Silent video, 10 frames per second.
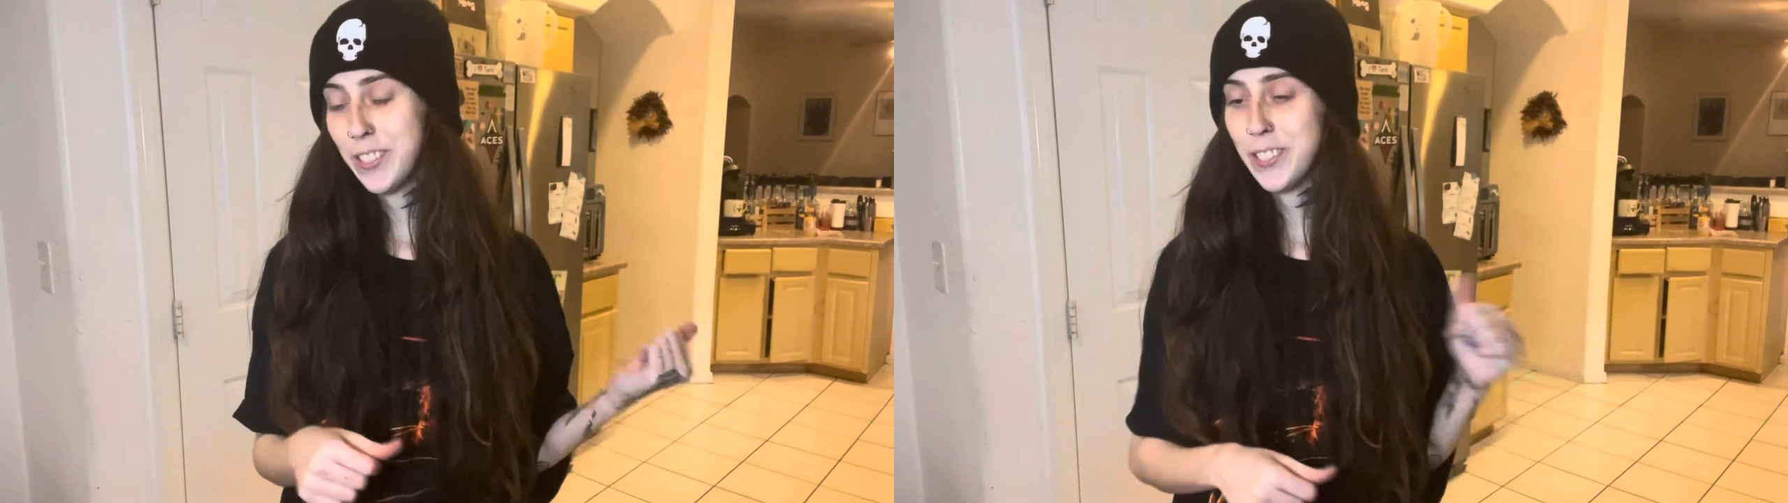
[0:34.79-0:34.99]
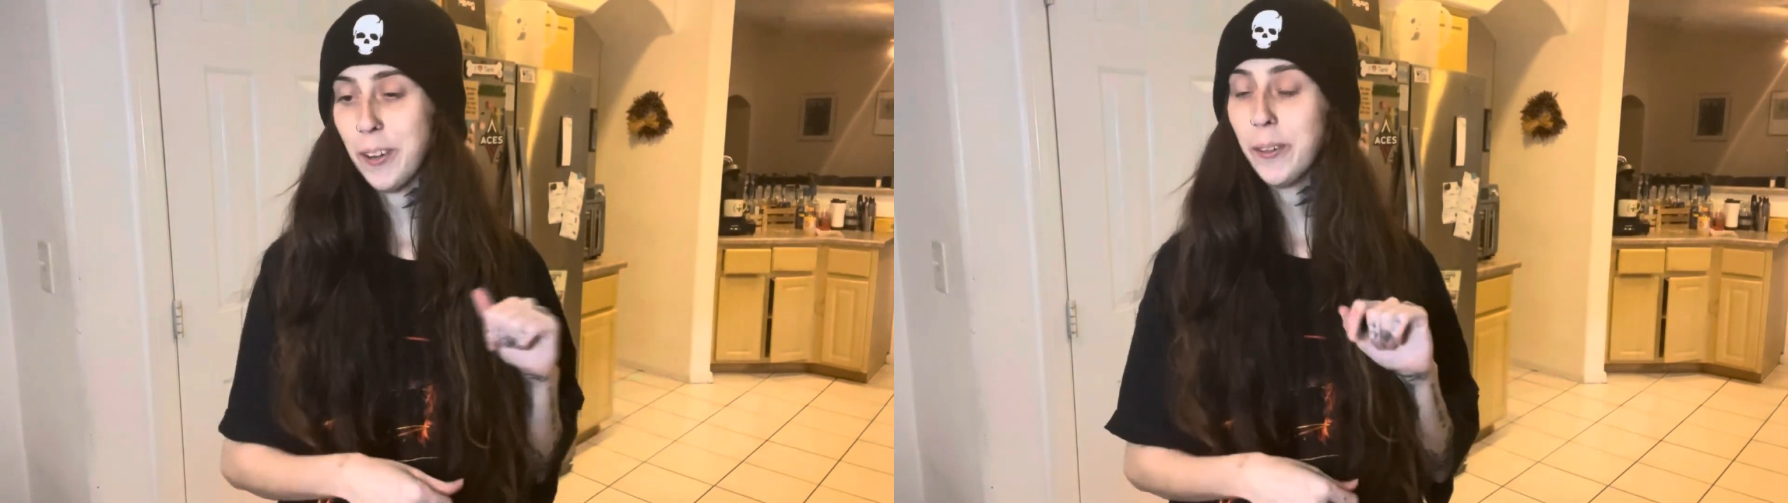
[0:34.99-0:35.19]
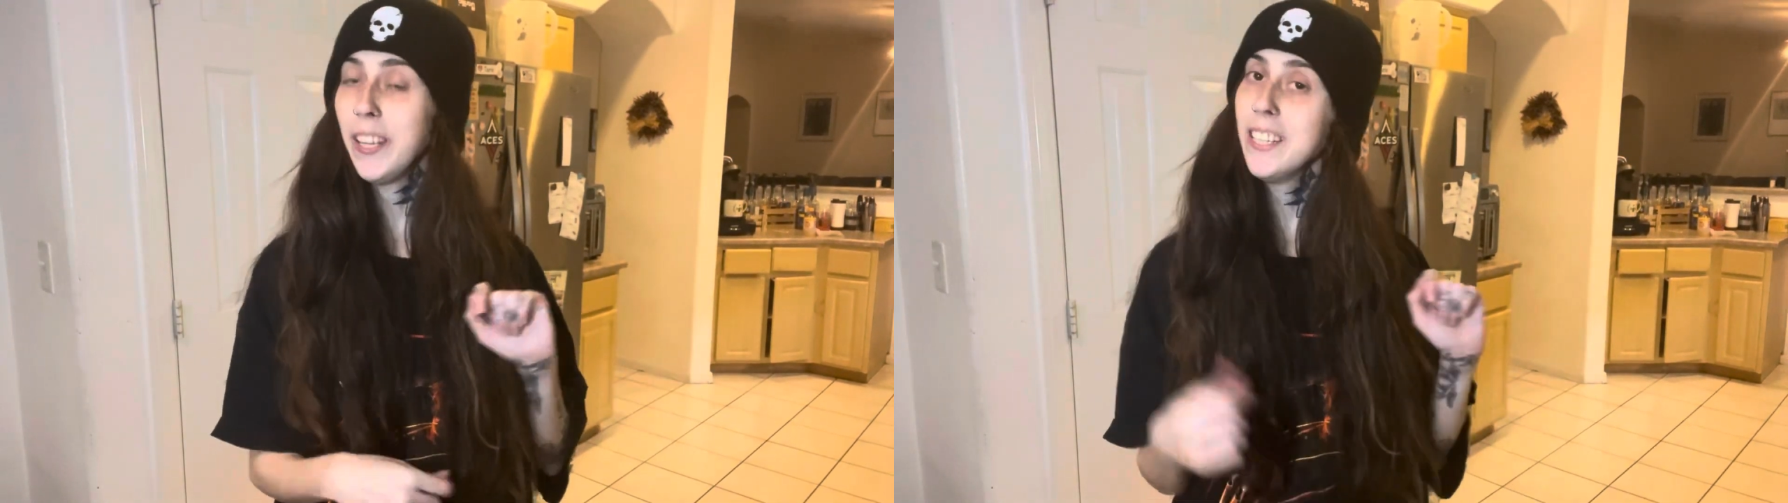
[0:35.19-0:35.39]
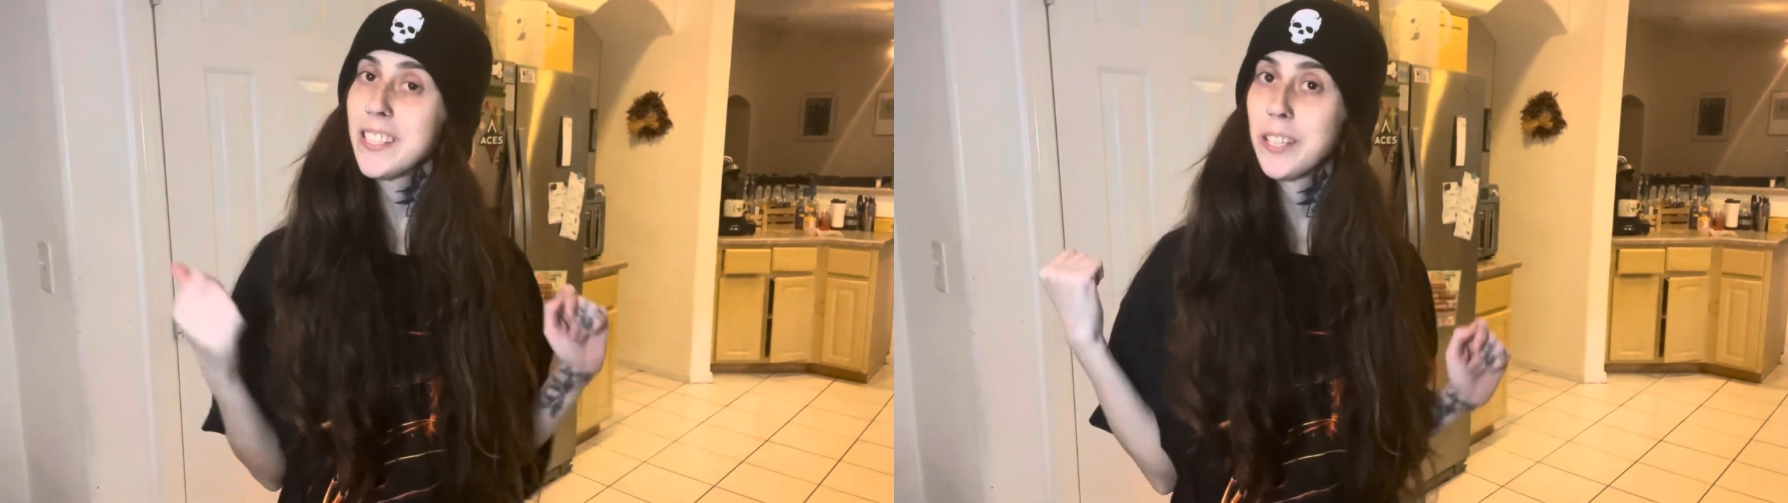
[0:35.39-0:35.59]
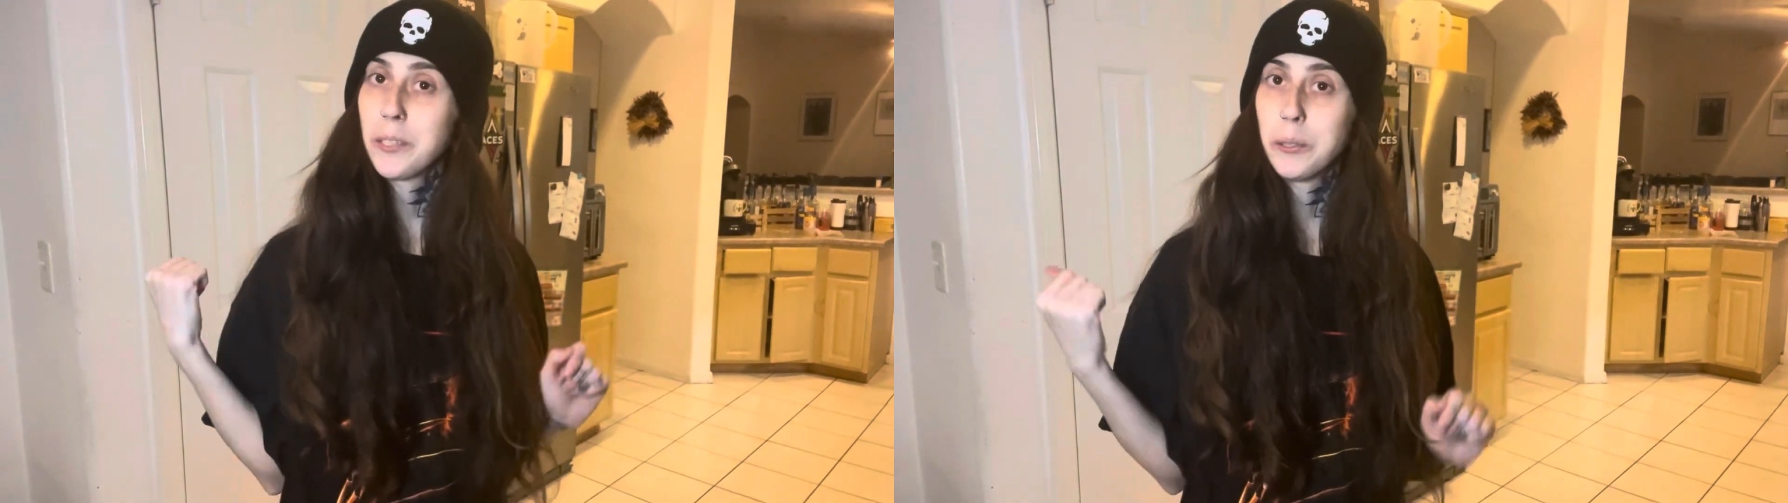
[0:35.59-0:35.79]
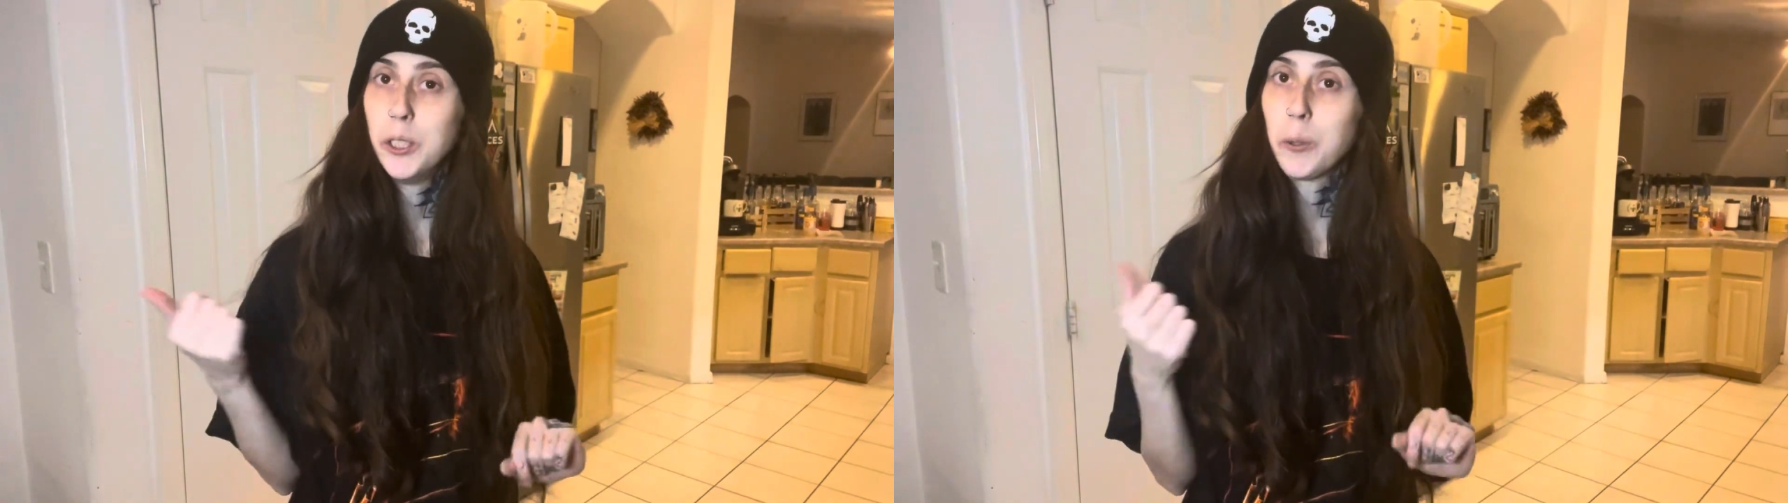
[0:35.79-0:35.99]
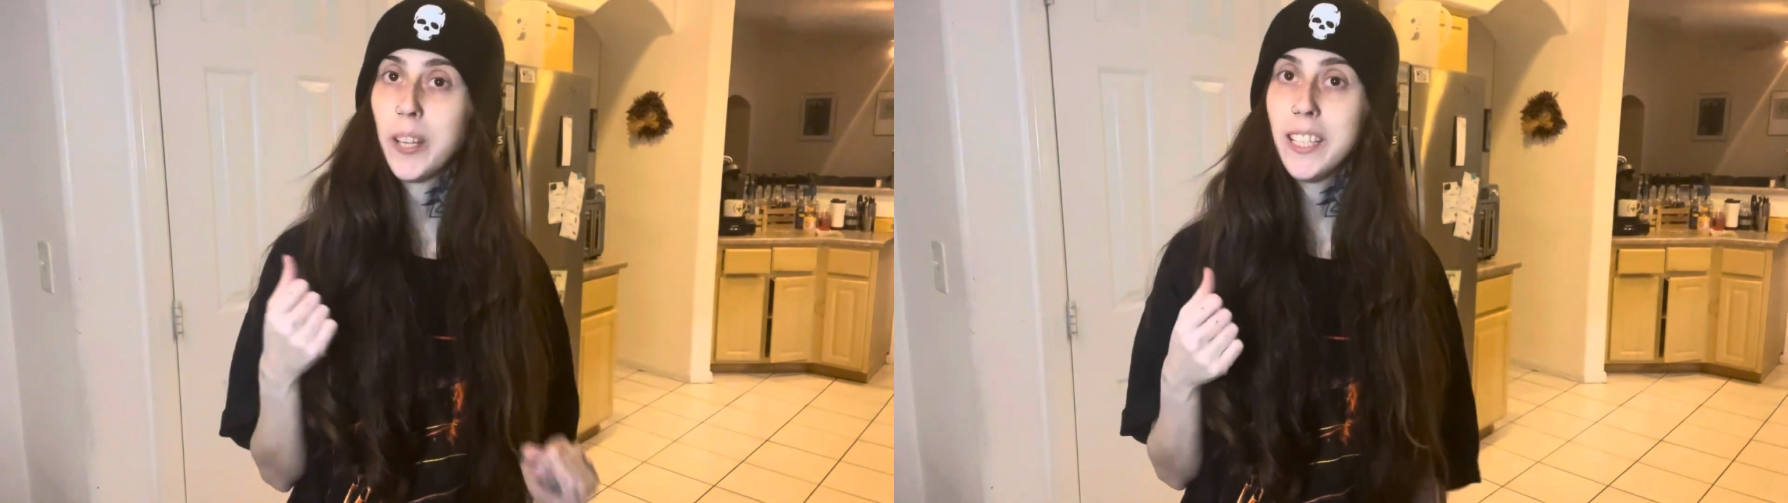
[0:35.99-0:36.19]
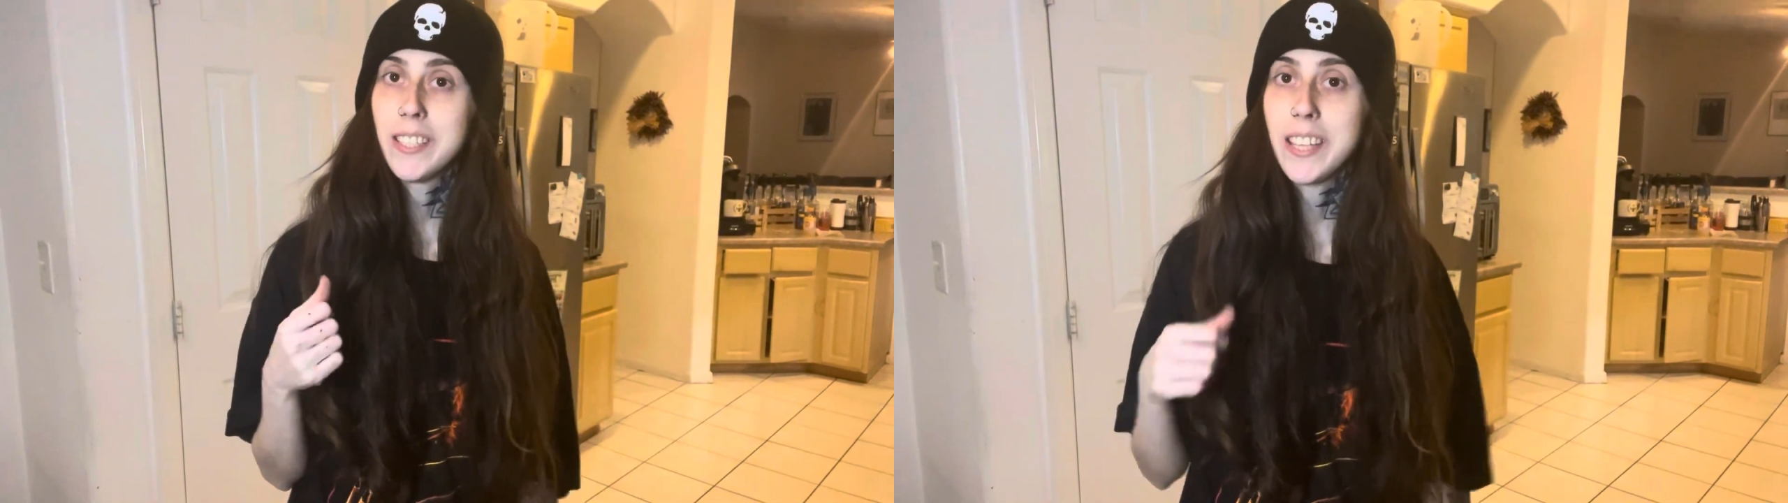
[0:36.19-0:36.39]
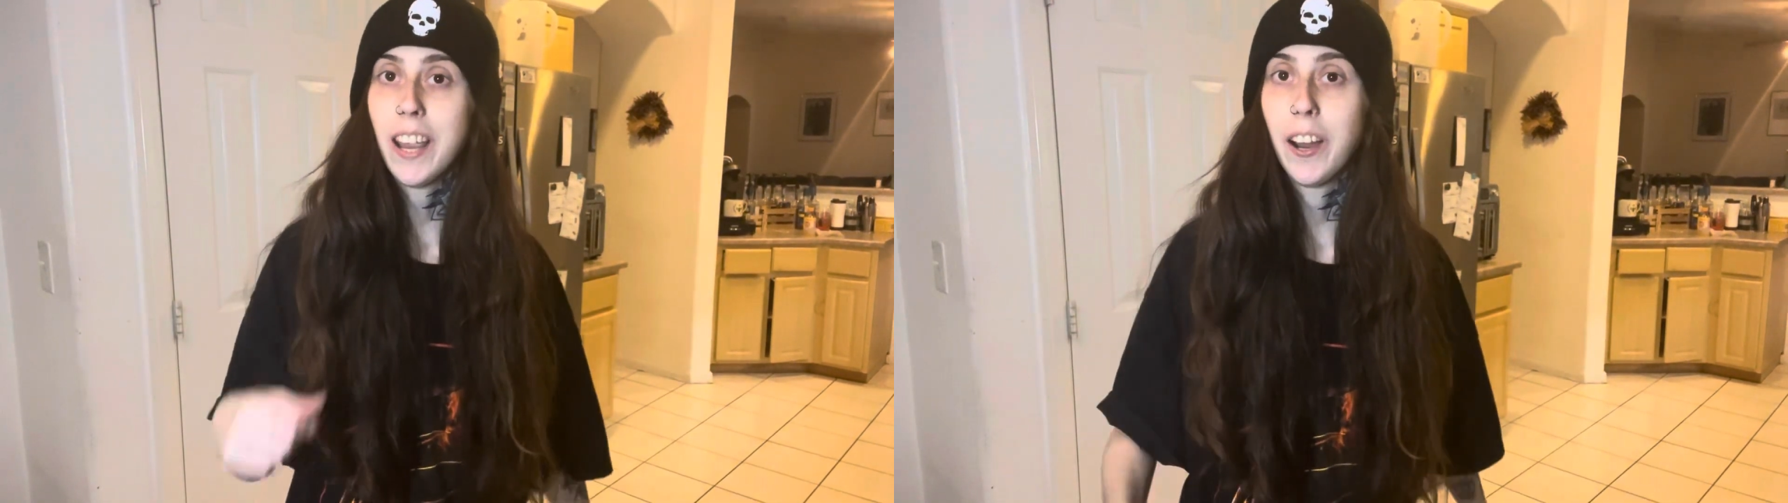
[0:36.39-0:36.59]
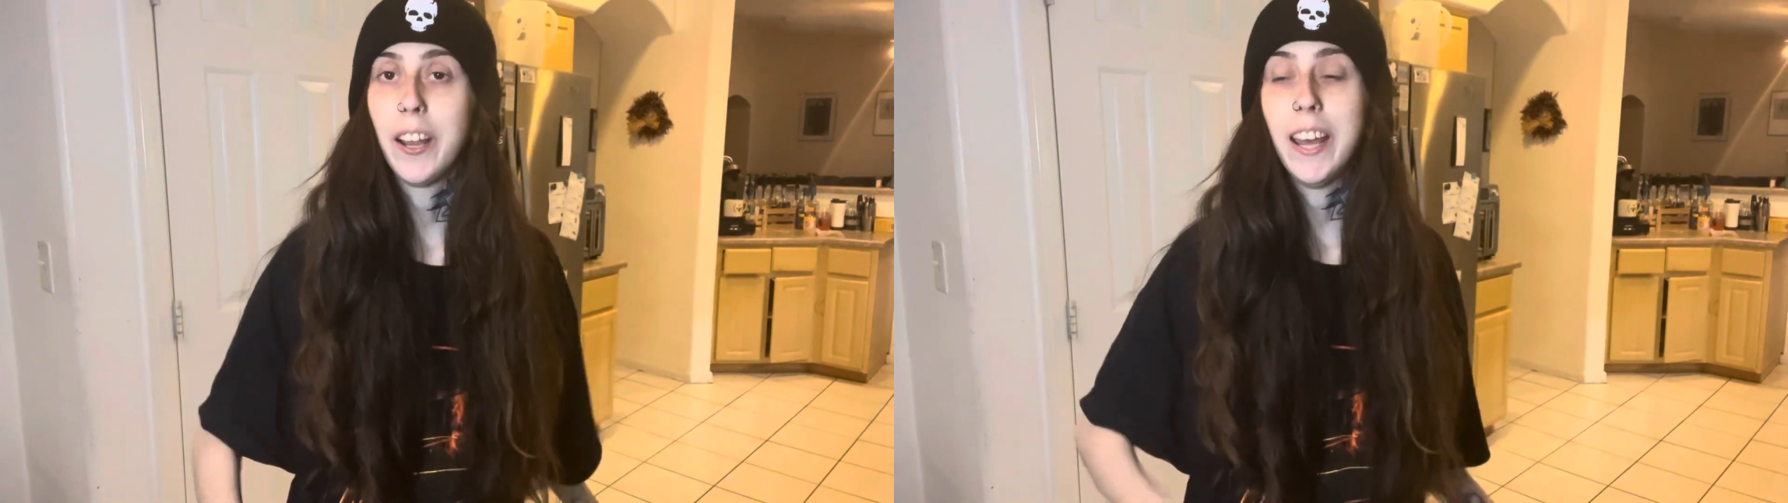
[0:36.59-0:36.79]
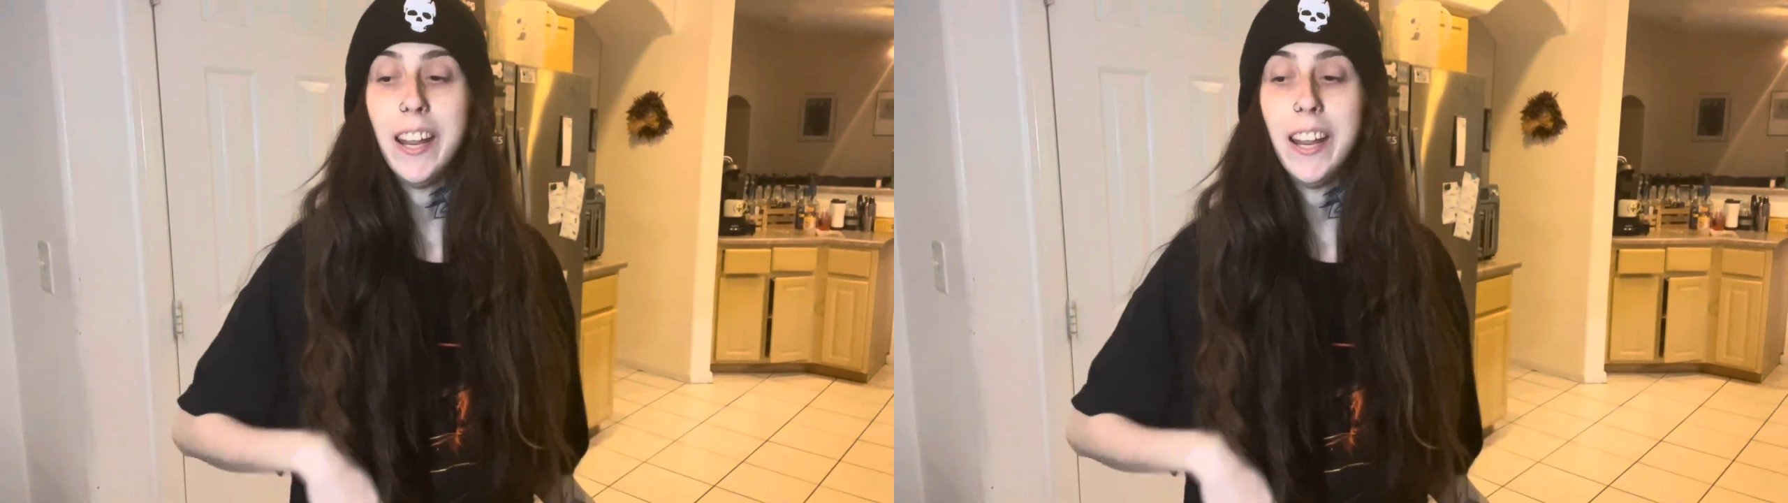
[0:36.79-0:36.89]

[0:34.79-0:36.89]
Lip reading: So he's gonna go enjoy his carrot